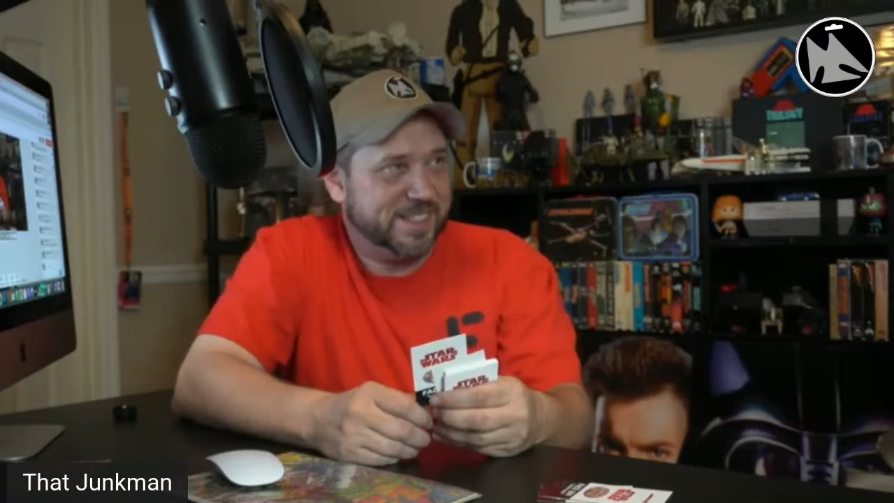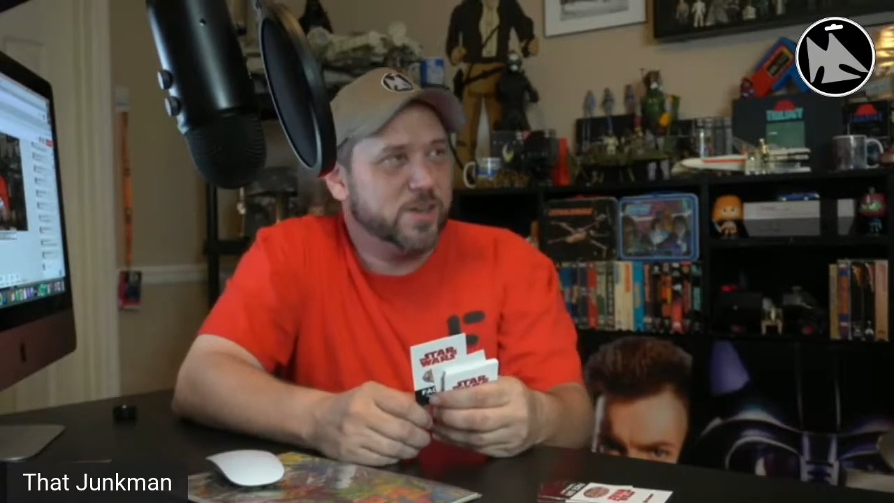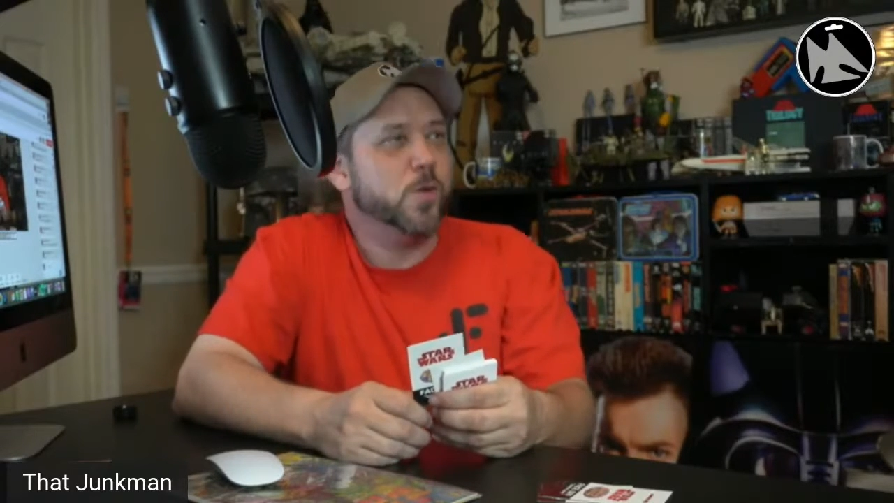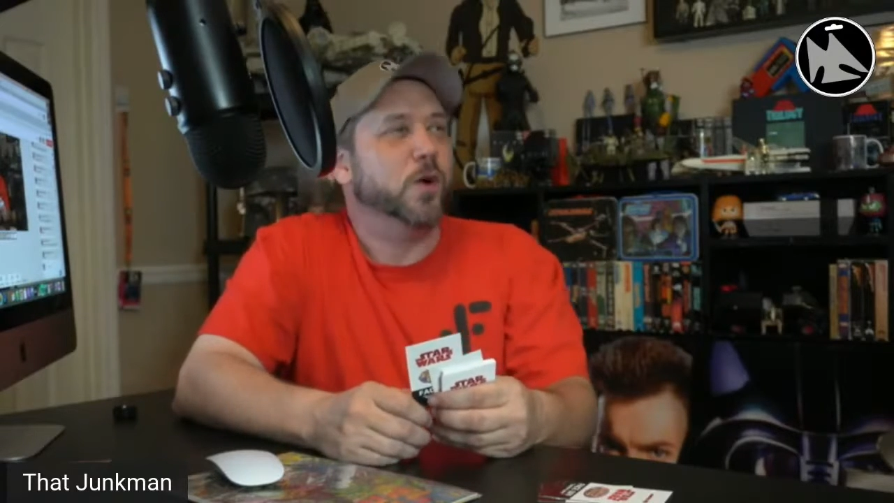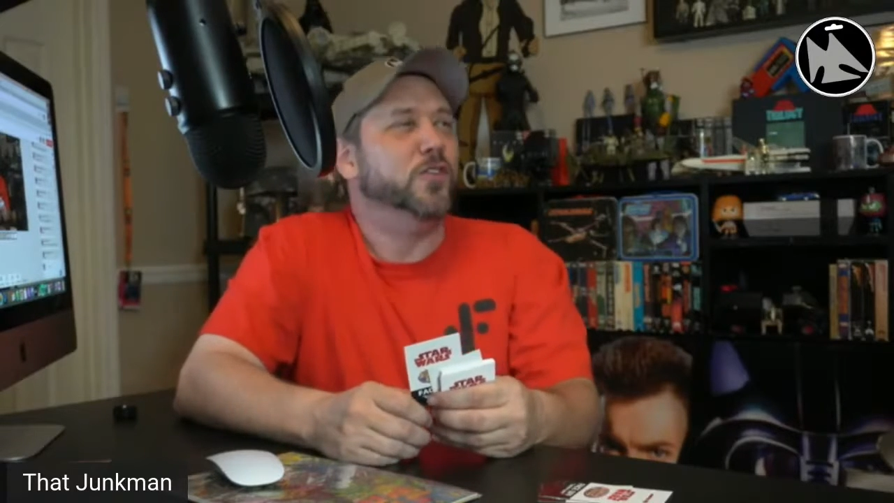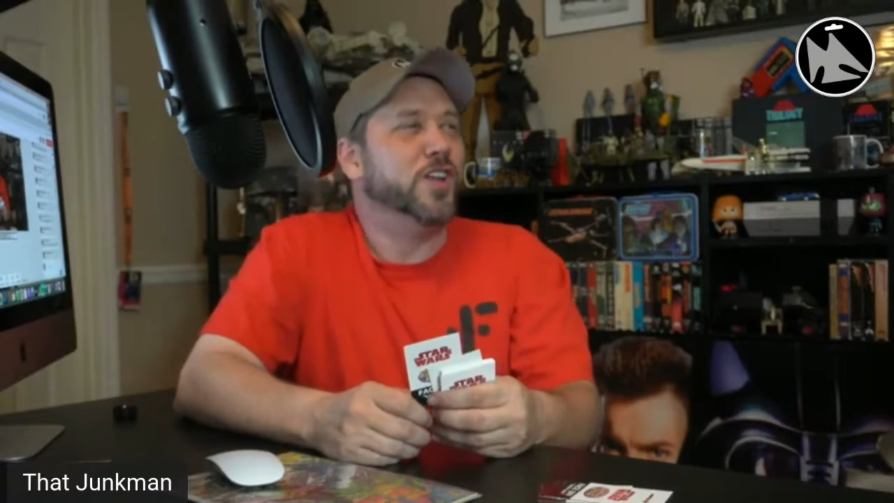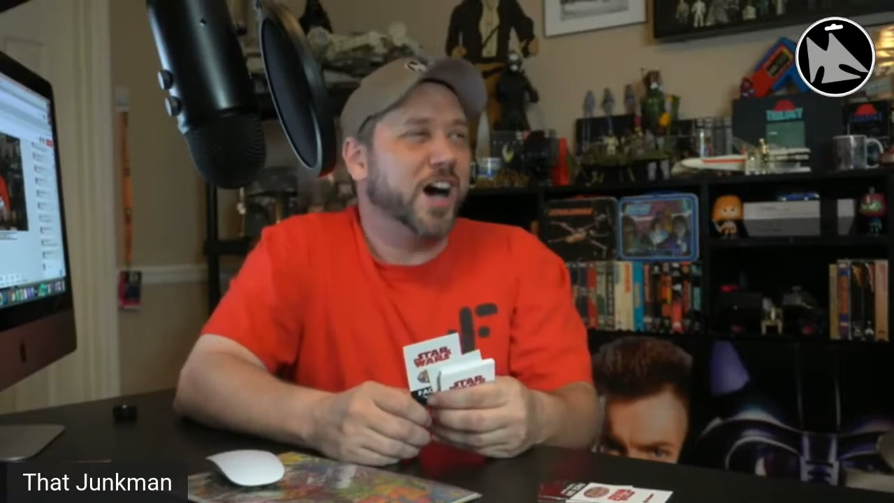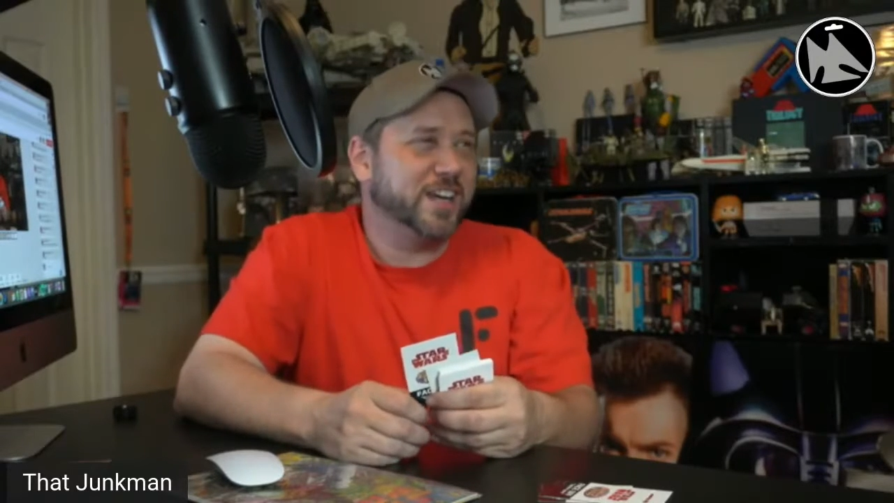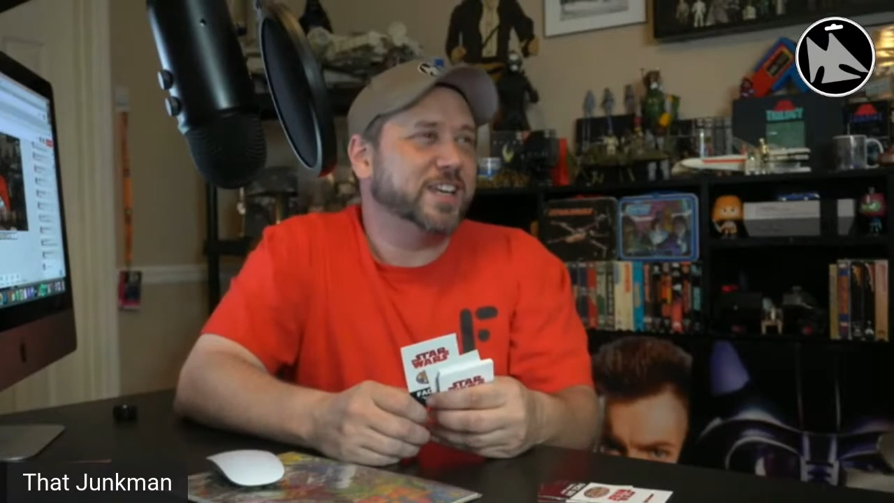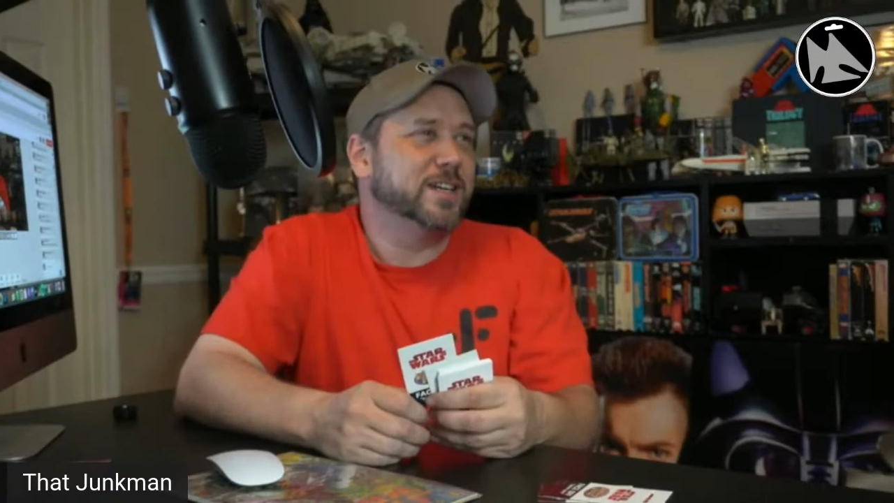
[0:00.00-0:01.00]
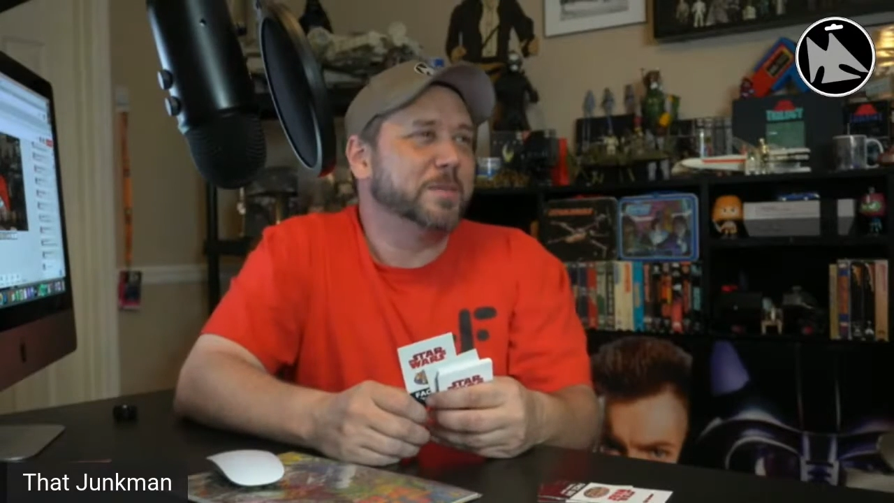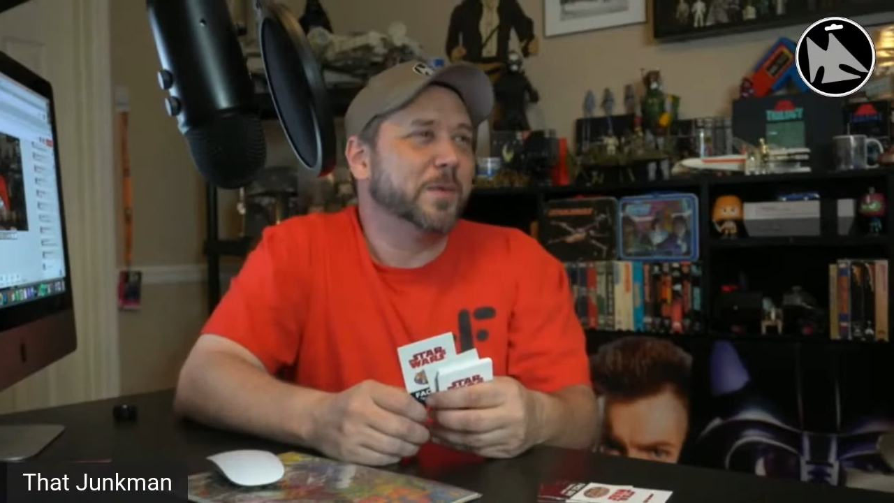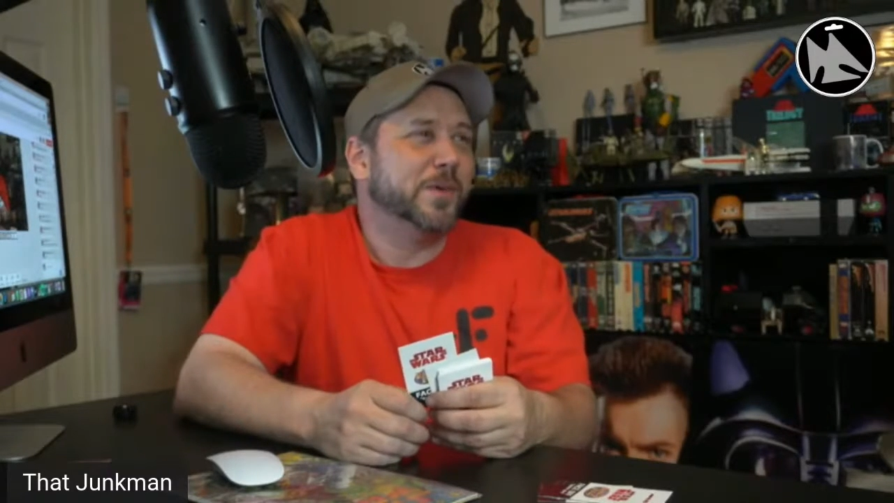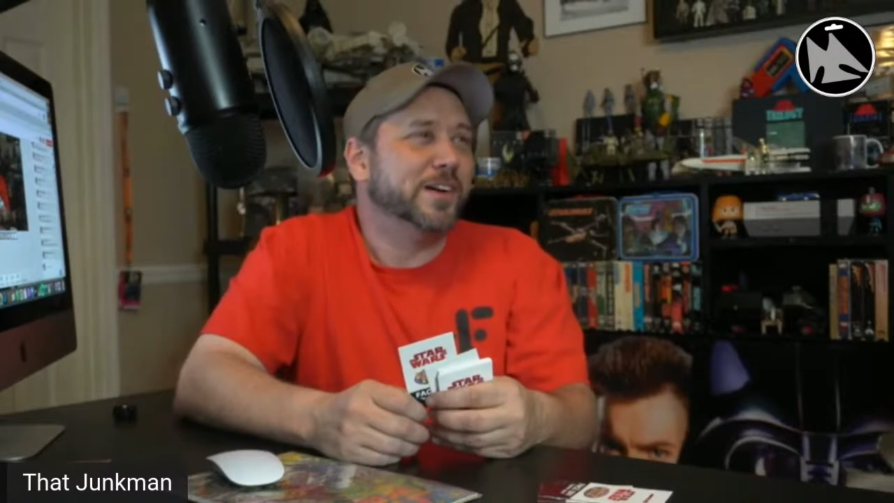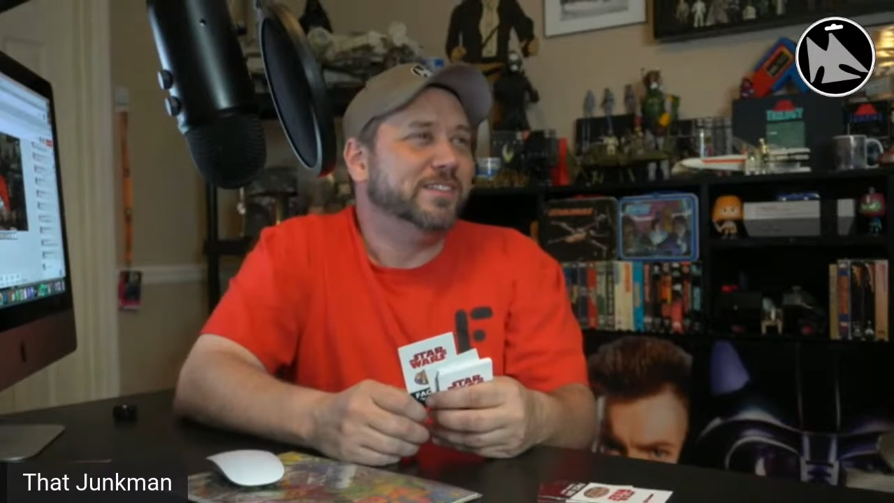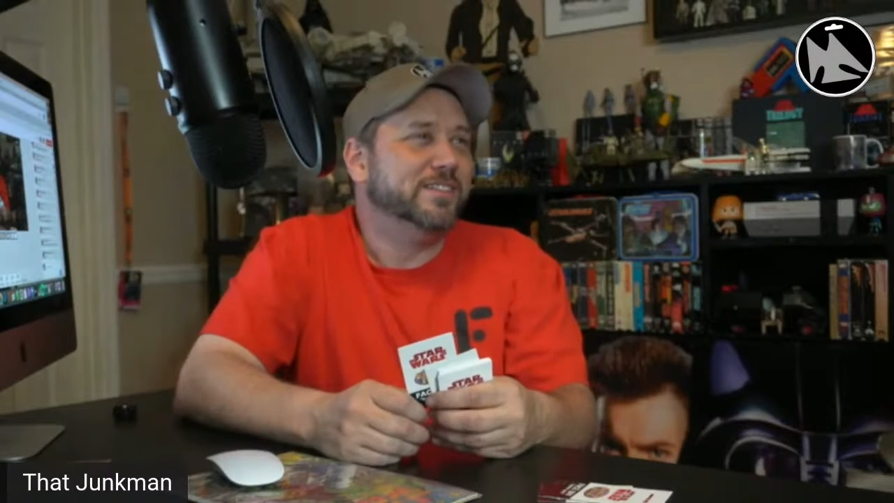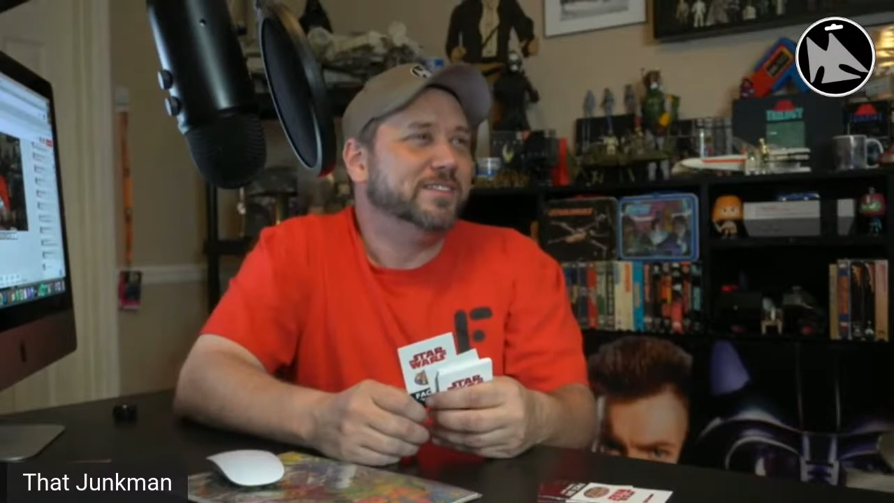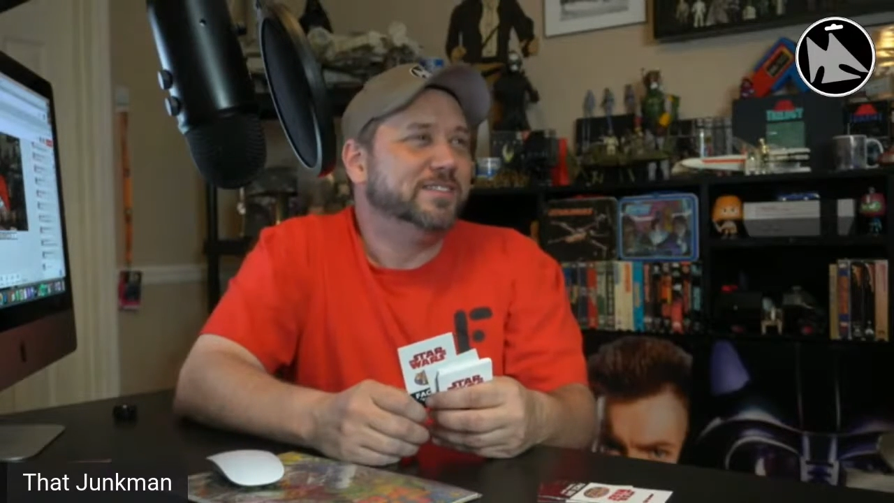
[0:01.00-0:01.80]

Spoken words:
You will not get number one.